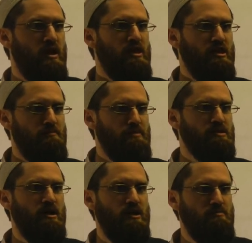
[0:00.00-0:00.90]
thabbit
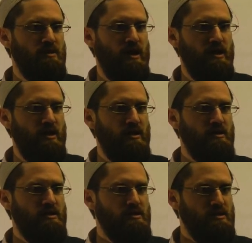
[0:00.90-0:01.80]
qalbi ala
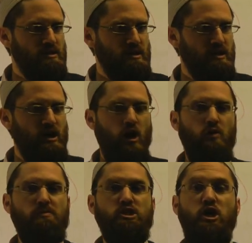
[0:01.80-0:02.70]
dinik. O
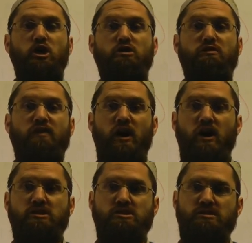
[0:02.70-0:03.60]
turner of
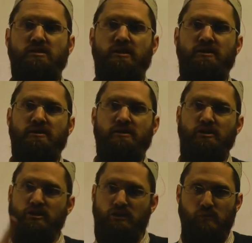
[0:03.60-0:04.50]
hearts,
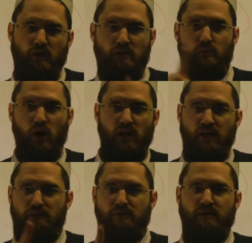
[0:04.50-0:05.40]
the
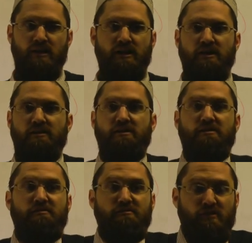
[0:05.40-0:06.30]
muqallib,
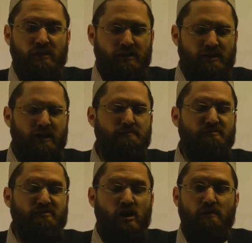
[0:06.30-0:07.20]
keep
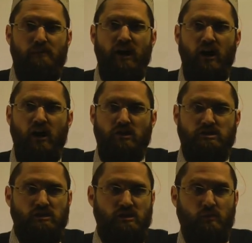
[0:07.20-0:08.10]
firm my heart,
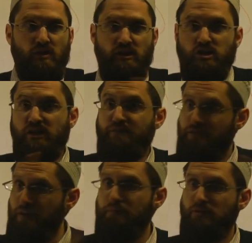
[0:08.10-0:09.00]
the one, because it can
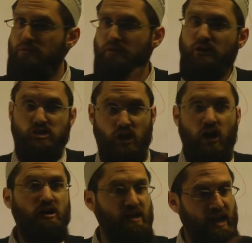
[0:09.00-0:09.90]
flip, and because a
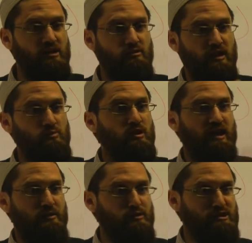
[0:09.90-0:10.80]
heart can do that. One
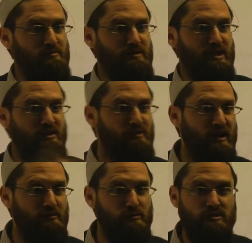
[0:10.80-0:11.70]
day it wants something, another
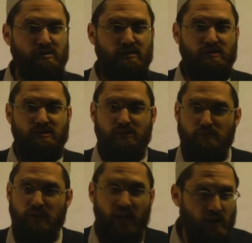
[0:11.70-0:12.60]
day it wants
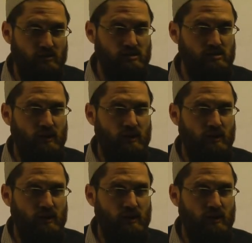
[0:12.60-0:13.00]
something else.